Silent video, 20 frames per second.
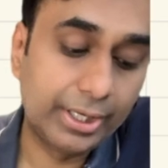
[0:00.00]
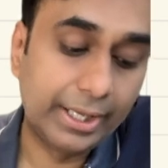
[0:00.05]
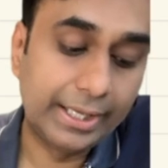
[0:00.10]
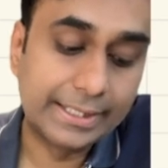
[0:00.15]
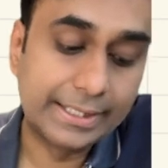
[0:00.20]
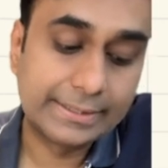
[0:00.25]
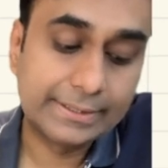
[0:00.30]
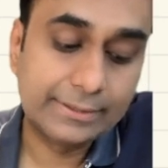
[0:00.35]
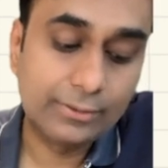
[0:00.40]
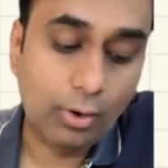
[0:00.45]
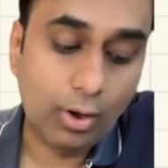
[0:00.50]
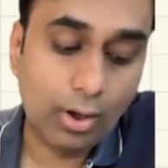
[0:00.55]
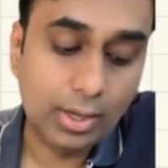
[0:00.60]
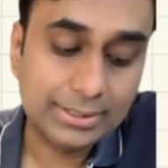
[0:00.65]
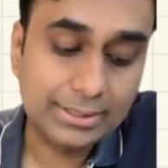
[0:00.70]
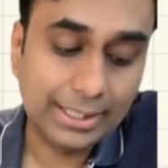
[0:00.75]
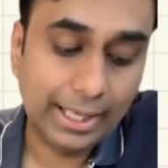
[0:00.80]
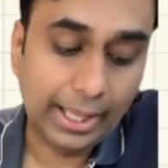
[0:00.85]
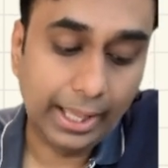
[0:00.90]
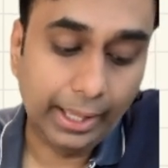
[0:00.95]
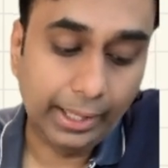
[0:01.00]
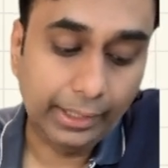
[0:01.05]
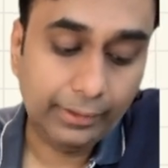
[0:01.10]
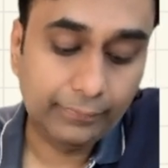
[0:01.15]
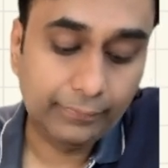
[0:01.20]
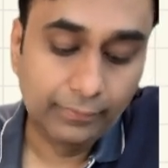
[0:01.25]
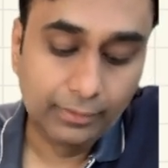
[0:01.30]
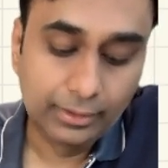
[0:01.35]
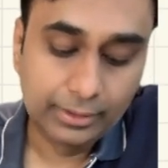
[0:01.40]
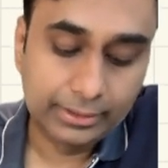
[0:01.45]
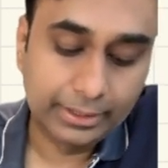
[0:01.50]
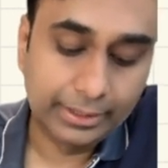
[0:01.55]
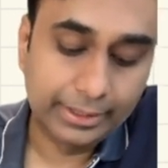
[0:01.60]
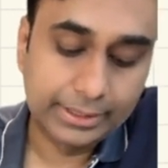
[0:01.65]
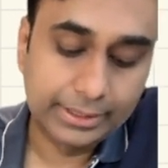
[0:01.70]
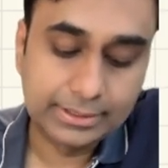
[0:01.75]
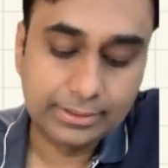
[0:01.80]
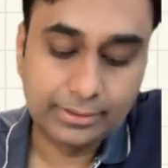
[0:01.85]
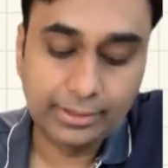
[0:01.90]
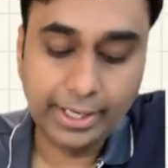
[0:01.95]
is cos x, then
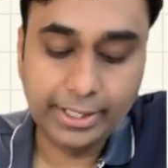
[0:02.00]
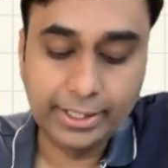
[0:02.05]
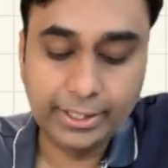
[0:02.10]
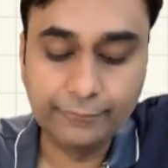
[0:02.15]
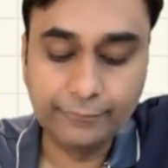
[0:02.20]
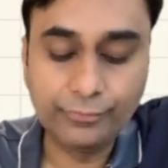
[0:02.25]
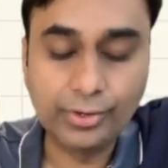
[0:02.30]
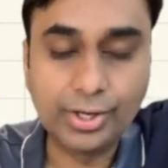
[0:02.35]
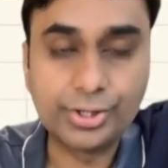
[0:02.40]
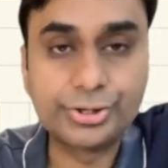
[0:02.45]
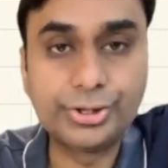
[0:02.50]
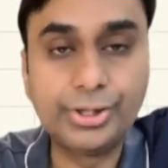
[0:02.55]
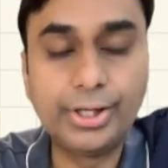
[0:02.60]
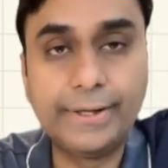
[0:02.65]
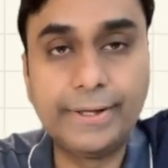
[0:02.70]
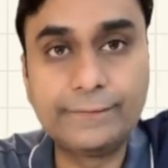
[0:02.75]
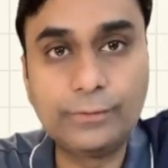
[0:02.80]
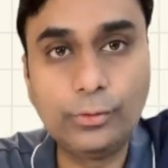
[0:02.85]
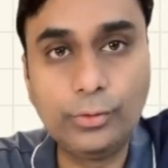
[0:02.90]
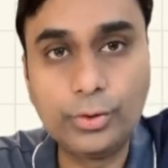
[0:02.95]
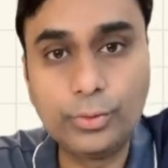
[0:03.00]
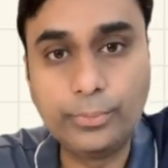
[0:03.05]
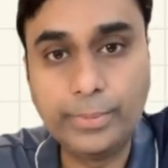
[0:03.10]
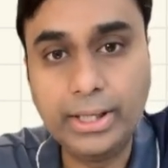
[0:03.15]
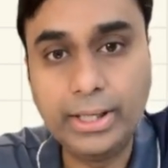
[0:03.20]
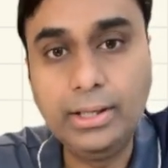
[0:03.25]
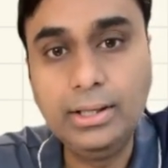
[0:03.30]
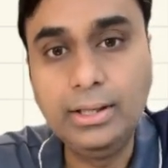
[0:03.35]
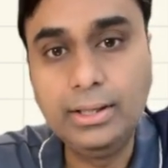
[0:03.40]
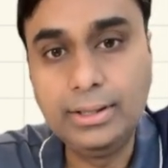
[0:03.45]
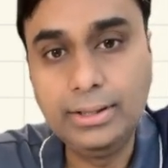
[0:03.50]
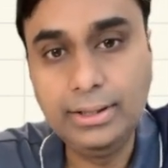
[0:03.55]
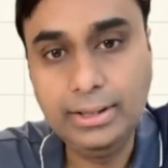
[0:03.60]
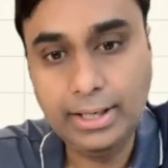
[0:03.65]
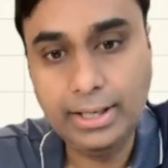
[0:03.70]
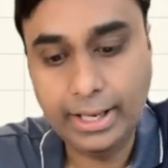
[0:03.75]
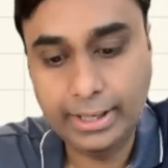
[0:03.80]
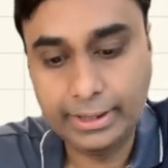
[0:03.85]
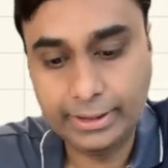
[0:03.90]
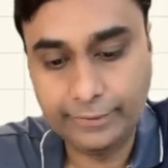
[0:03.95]
its gradient function is going to be
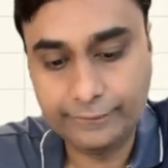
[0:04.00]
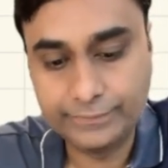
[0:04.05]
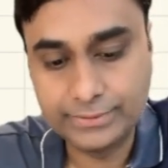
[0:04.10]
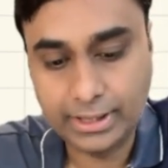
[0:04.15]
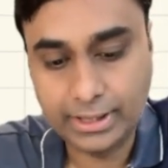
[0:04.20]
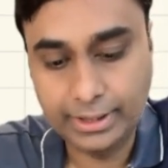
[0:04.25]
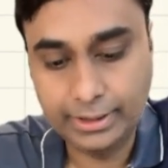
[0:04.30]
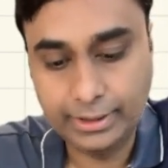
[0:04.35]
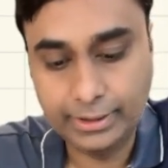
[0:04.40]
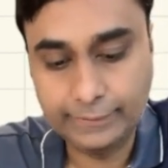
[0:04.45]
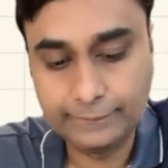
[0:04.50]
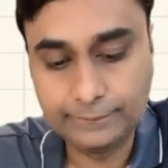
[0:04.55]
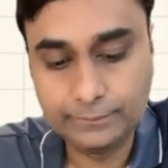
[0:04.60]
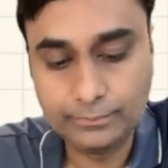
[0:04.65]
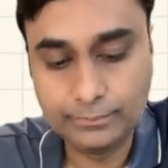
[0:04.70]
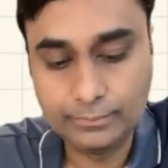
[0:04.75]
negative sine x.